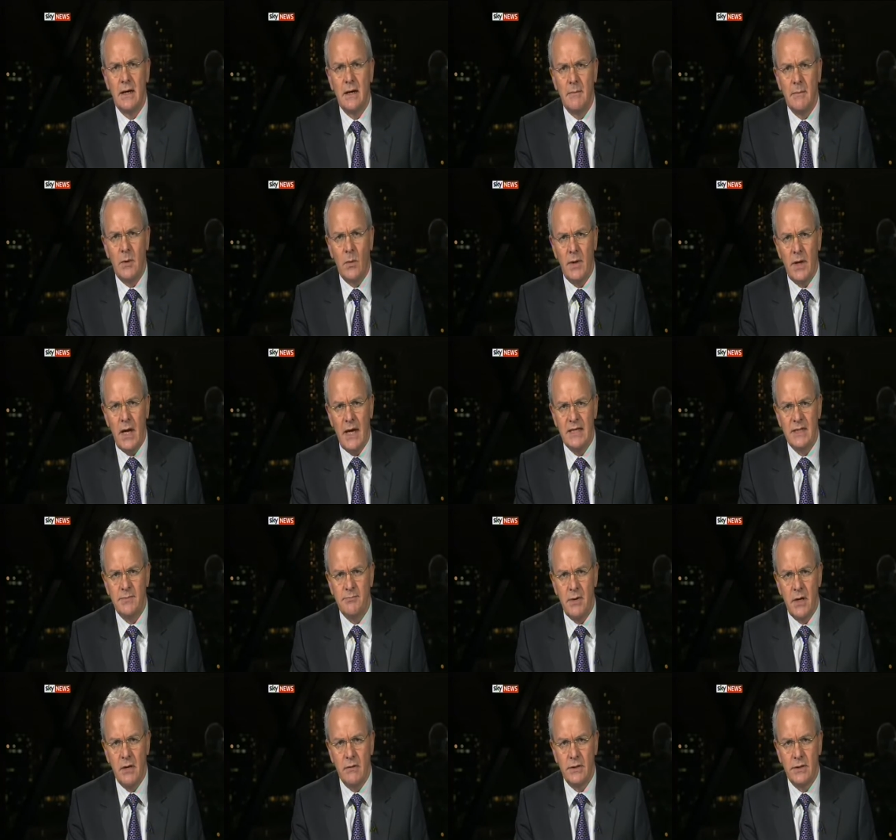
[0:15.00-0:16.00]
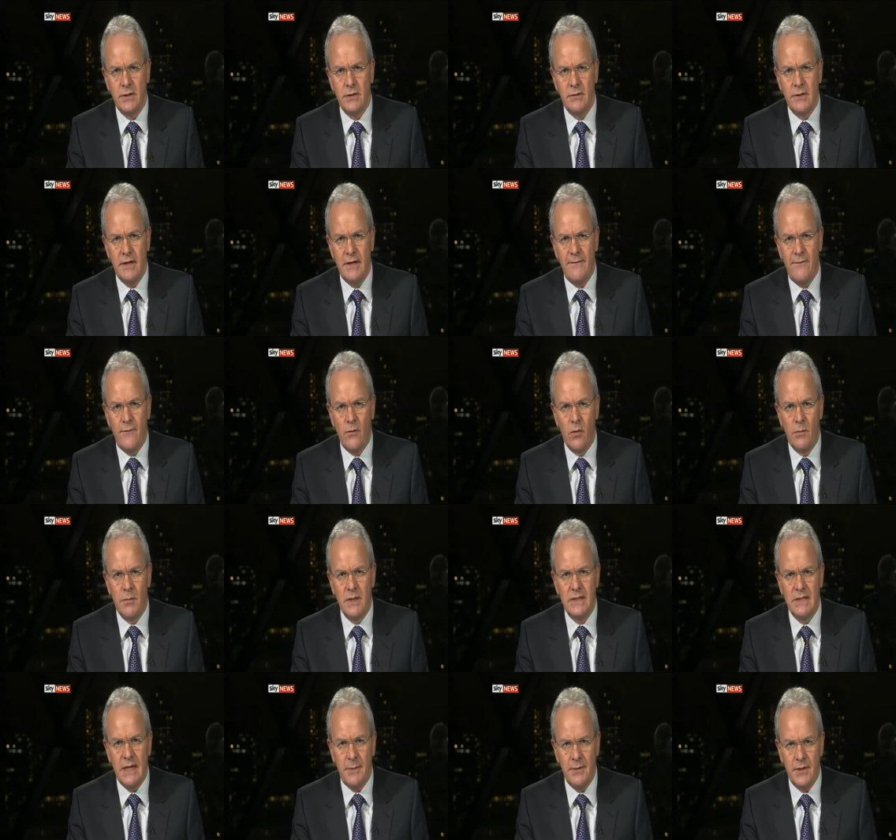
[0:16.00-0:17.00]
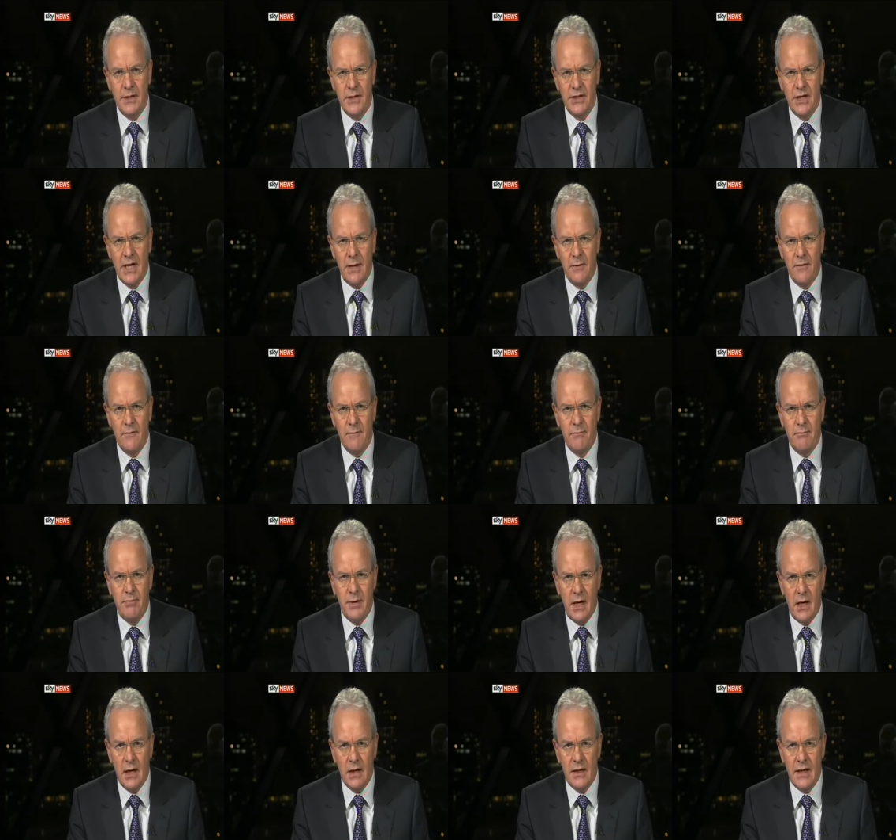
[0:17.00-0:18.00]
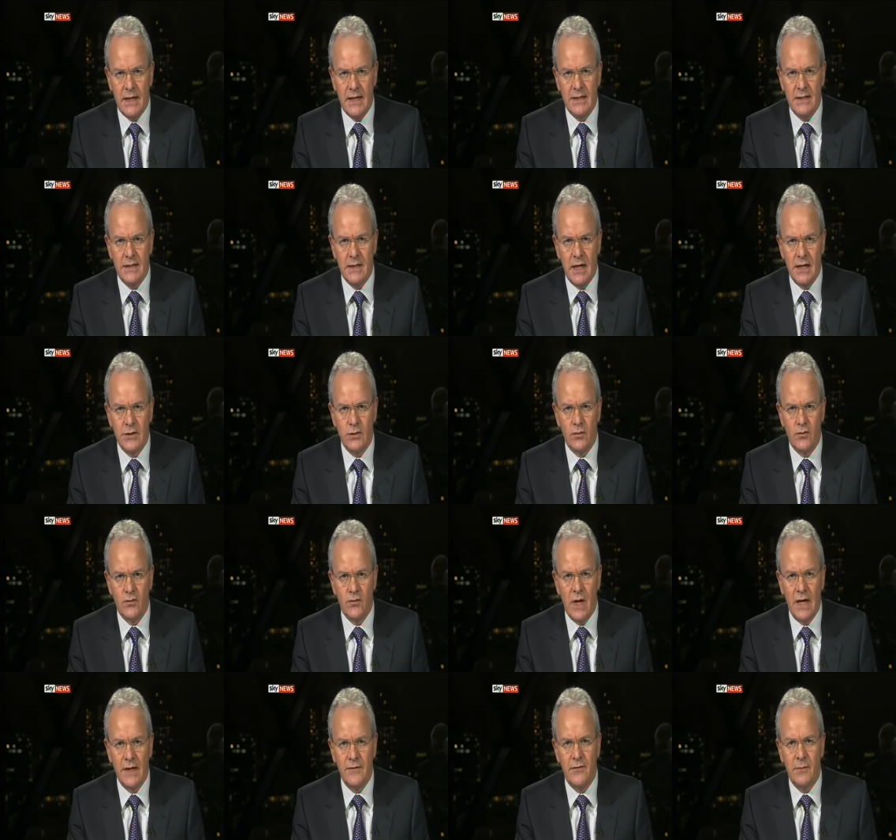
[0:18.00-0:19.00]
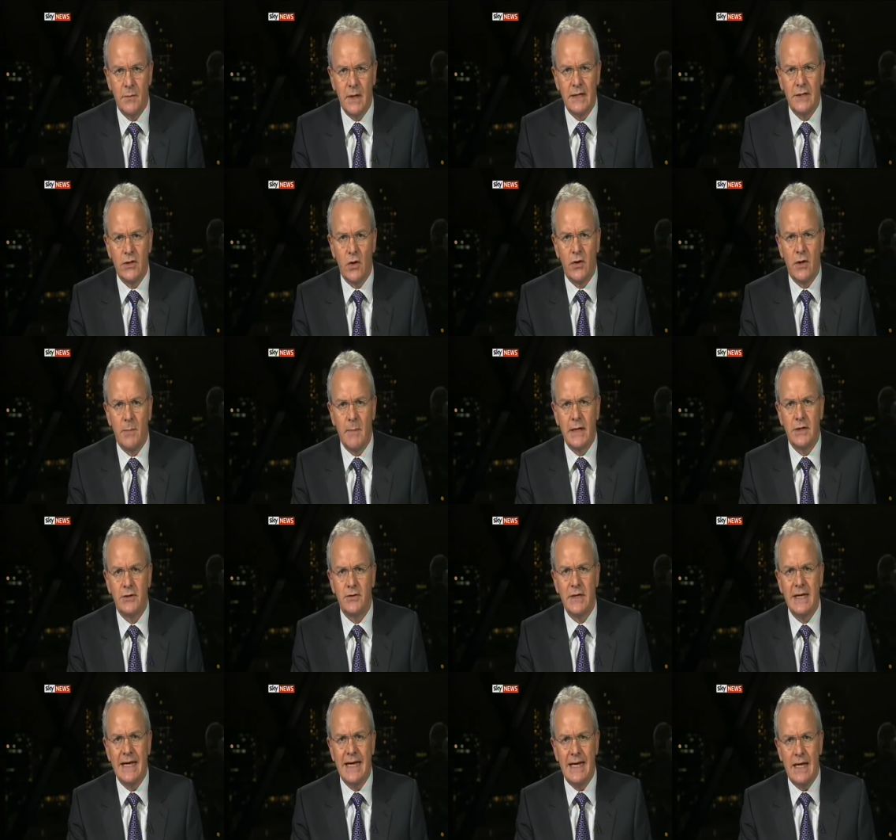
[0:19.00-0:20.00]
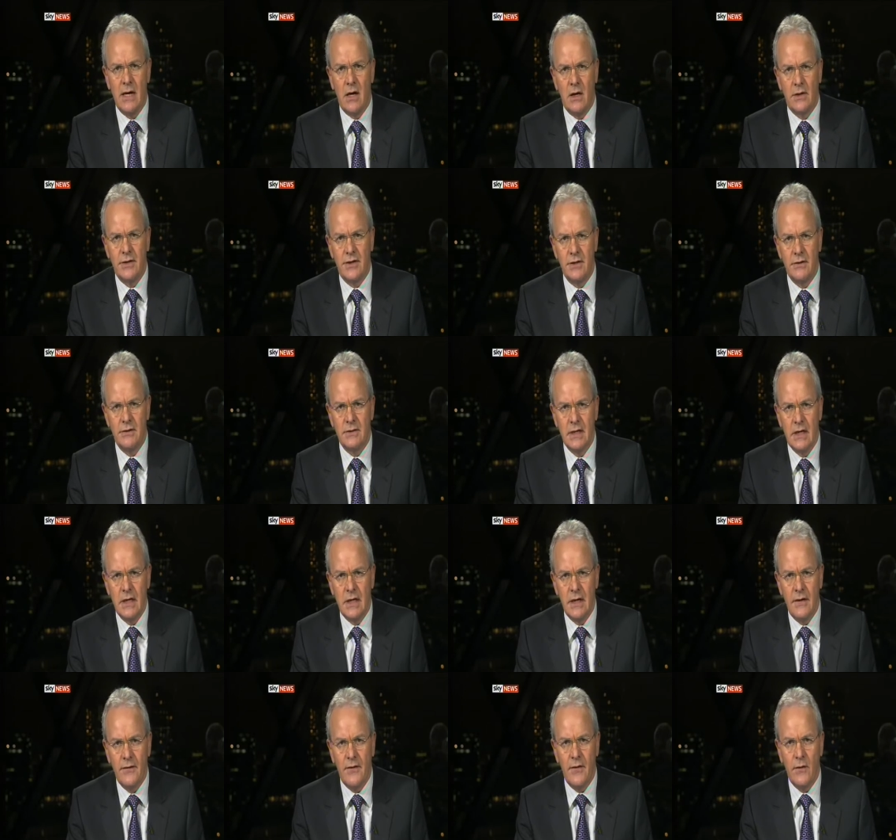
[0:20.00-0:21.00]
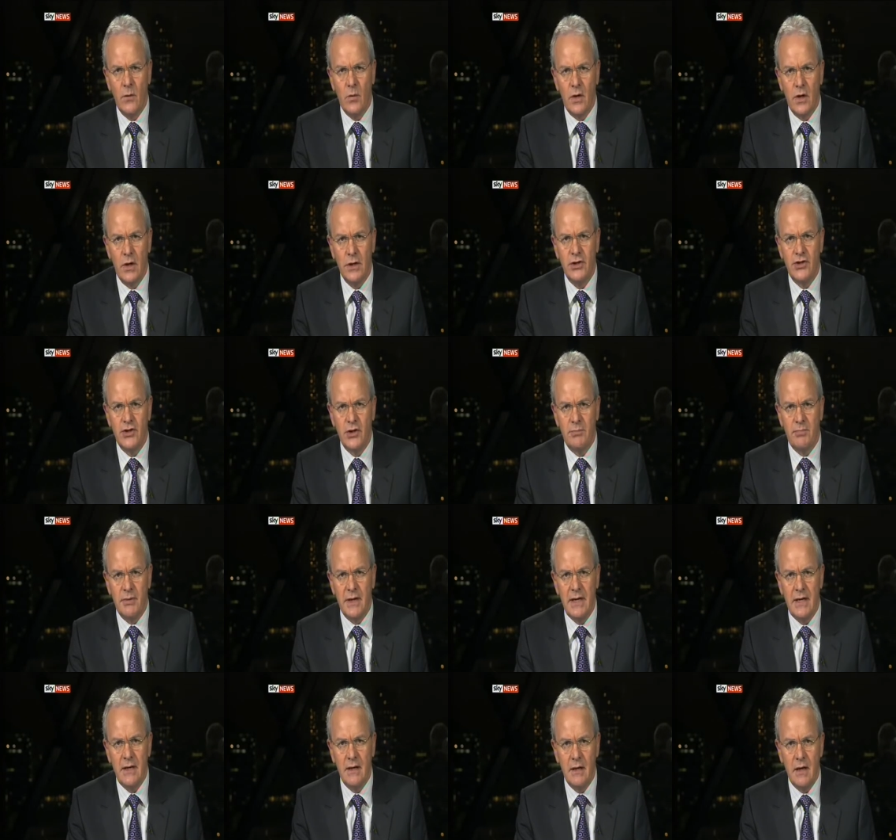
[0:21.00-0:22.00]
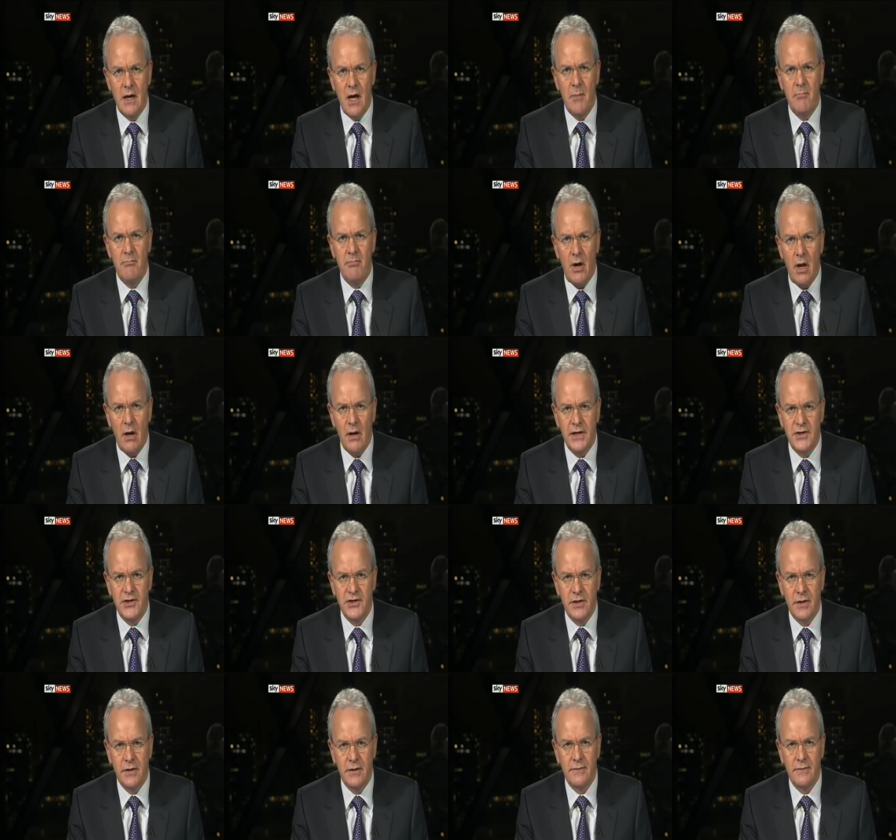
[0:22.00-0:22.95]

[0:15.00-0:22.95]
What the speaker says: But when I spoke to the former deputy chairman of Barclays, Sir Nigel Rudd, for my documentary, he argued that the word should be abolished.